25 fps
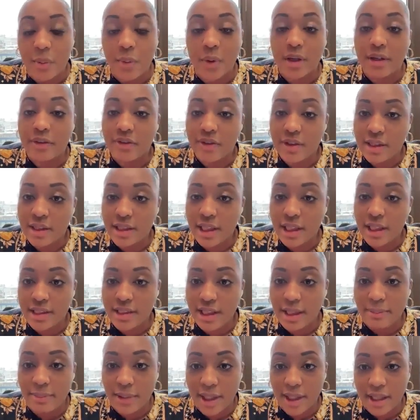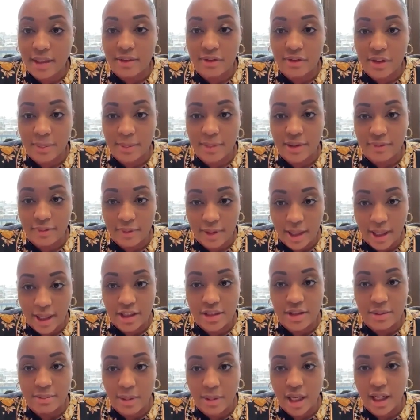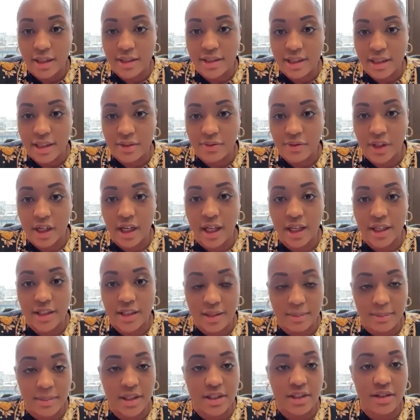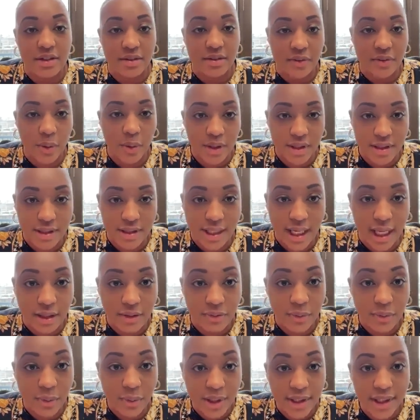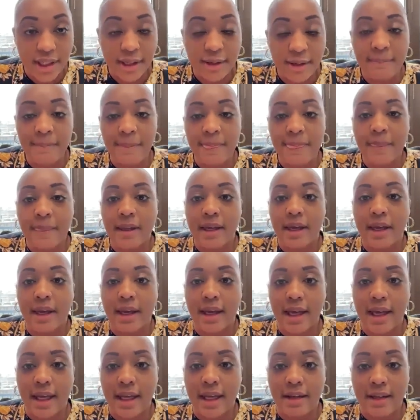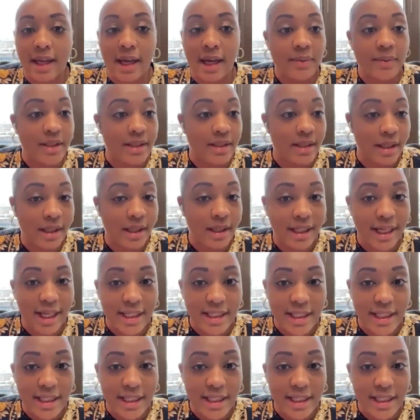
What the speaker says: One of the states that banned affirmative action policies for college admissions, of course, is California, and that was done in